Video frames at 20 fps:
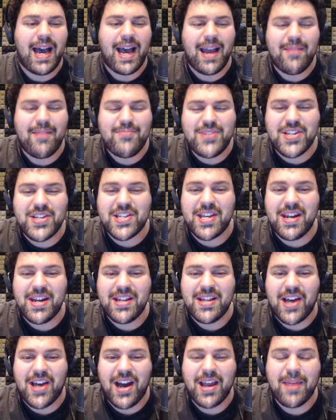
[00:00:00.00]
just going to
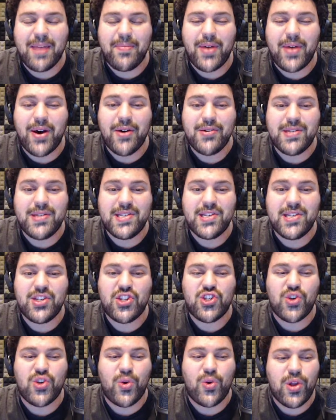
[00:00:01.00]
talk about
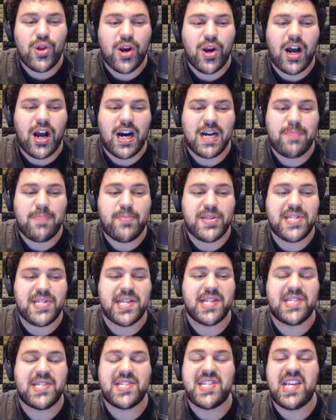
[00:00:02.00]
Solar
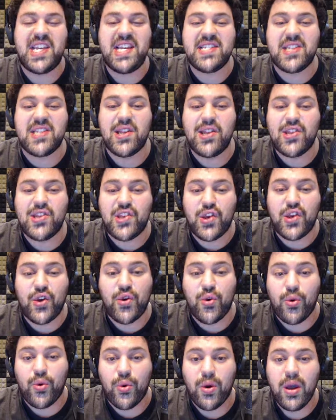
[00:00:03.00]
Opposites Season
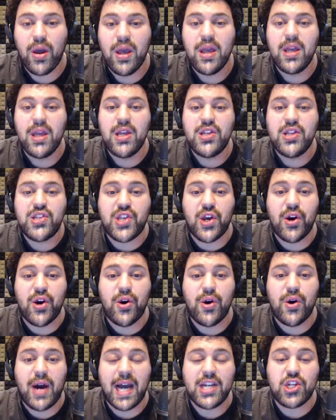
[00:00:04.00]
2. So
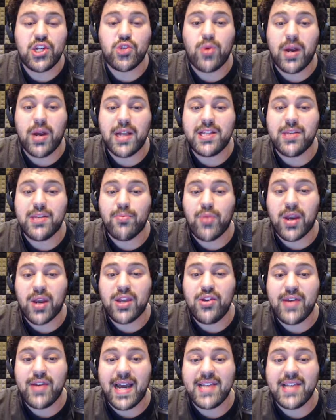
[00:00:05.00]
I just wanted to bring you
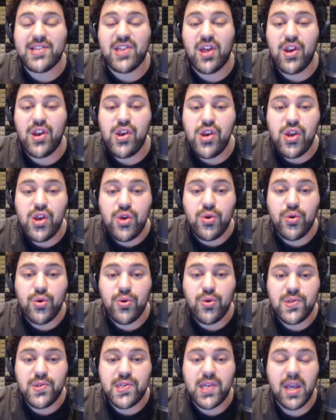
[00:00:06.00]
guys the
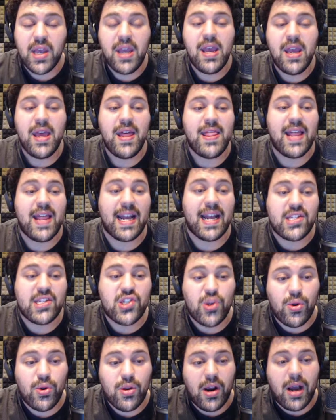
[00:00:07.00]
news that
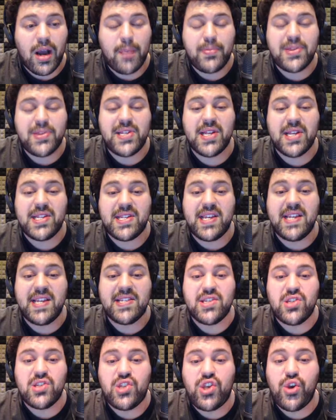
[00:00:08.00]
Solar Opposites
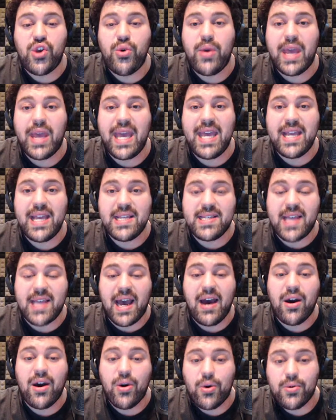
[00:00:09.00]
Season 2 is
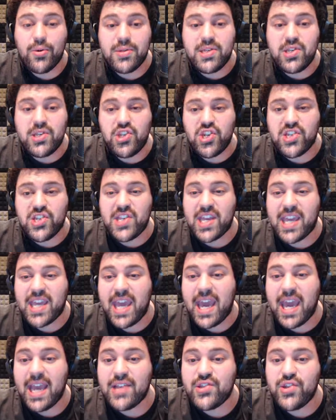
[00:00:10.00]
out, just in
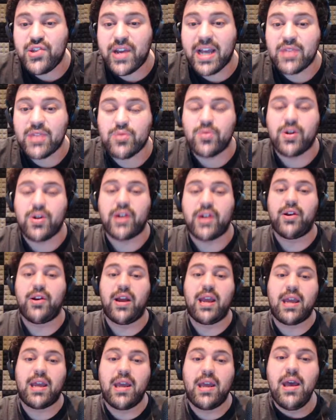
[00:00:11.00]
case you guys were
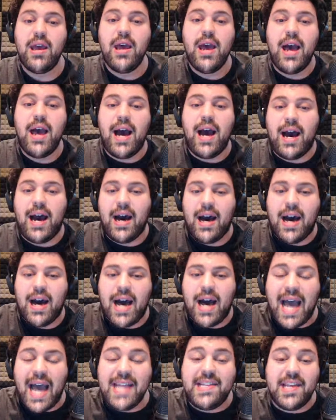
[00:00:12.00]
wondering.
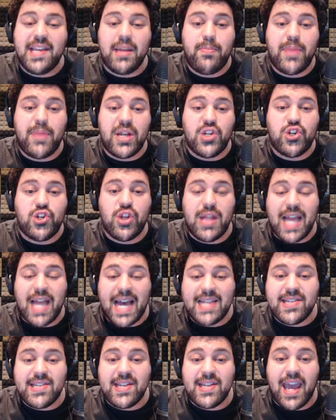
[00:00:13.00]
I did binge
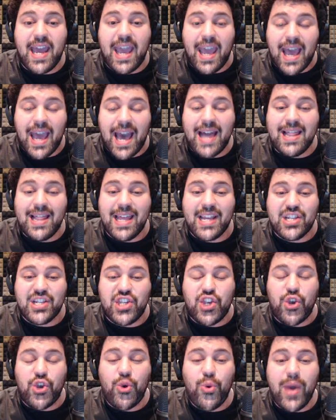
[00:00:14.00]
last night at like
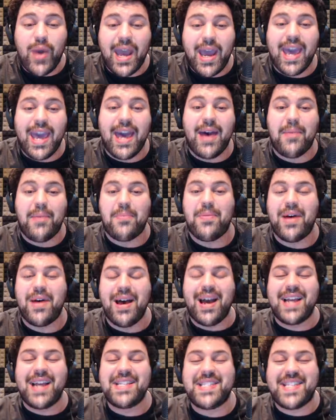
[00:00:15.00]
2 a.m.
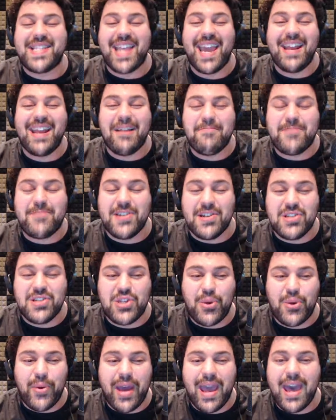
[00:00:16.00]
I stayed up till
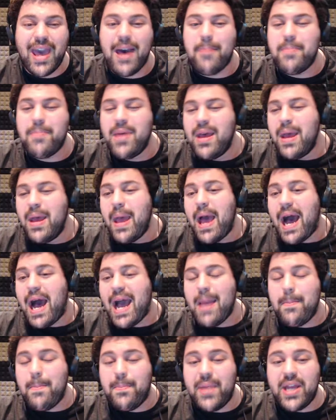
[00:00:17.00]
2 a.m. I
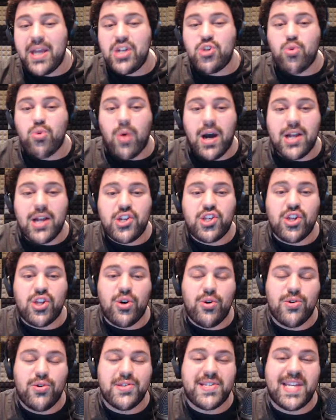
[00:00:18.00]
binge watched the
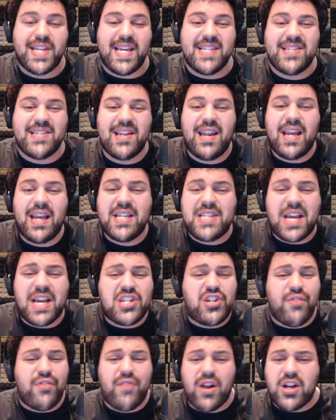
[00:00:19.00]
whole season. It's
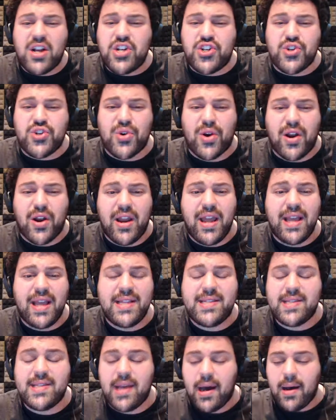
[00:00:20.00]
actually very short.
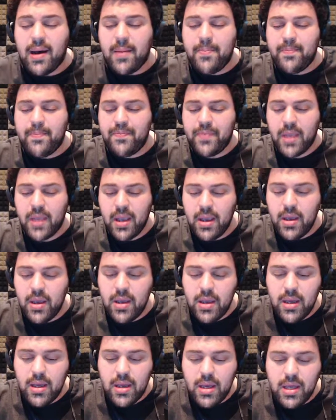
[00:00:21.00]
It's
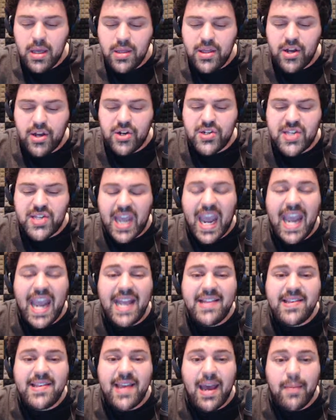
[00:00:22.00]
there's
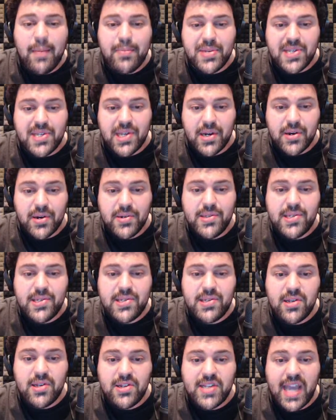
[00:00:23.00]
8 episodes.
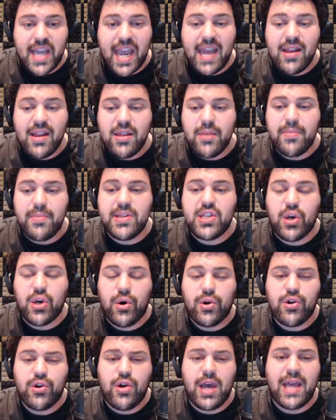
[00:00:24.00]
There's 8 of them in
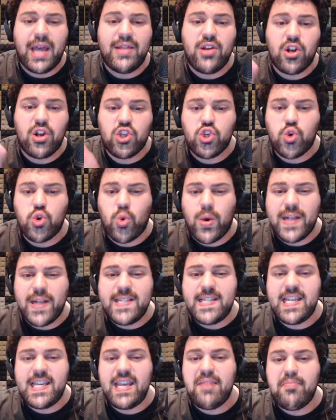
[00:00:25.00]
total, and they're
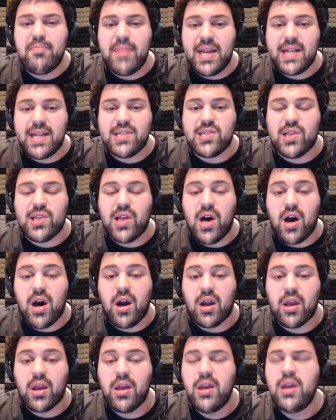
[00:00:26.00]
20 minutes
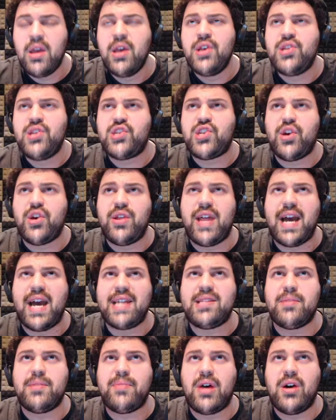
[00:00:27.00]
long. So that's
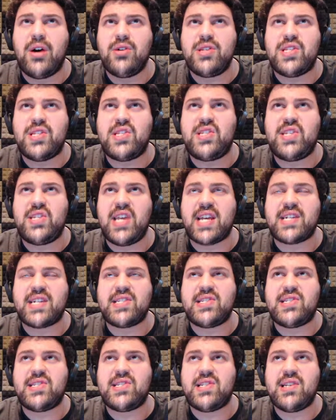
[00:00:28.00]
about
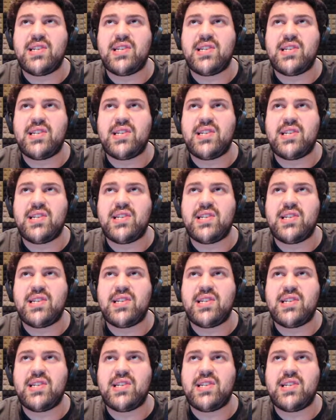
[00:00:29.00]
2